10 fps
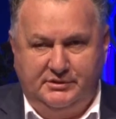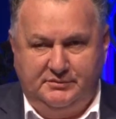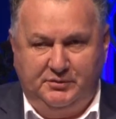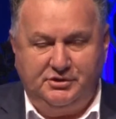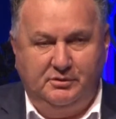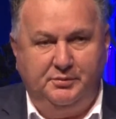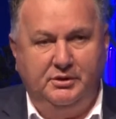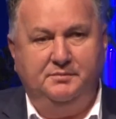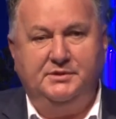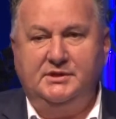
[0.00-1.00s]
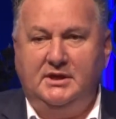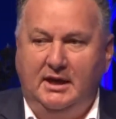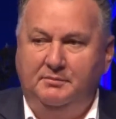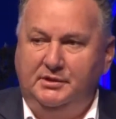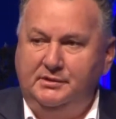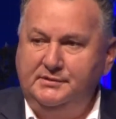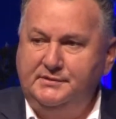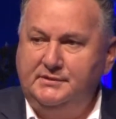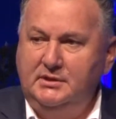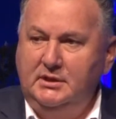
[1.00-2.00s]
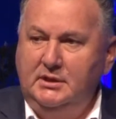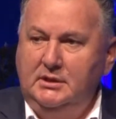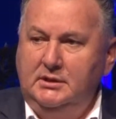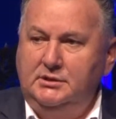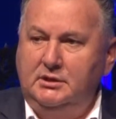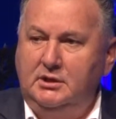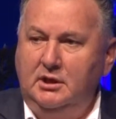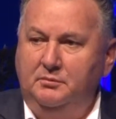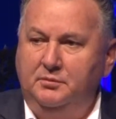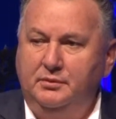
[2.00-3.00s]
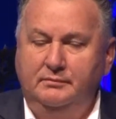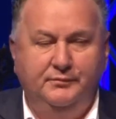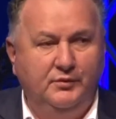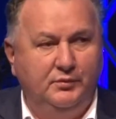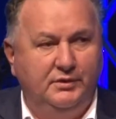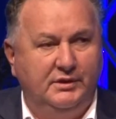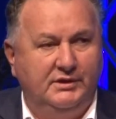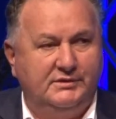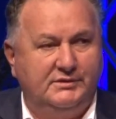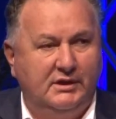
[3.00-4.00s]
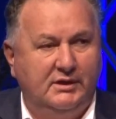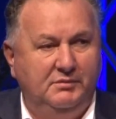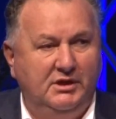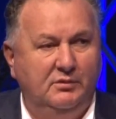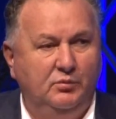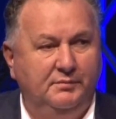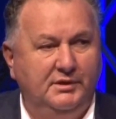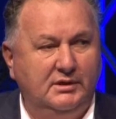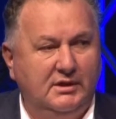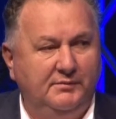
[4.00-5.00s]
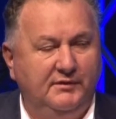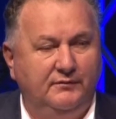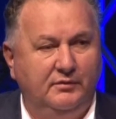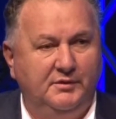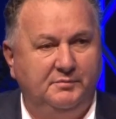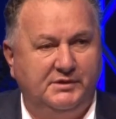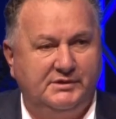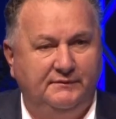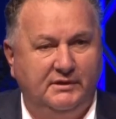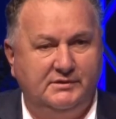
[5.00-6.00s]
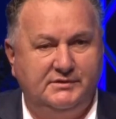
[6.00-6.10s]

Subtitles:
special purpose cabins to cope with these men and women coming from the Pacific.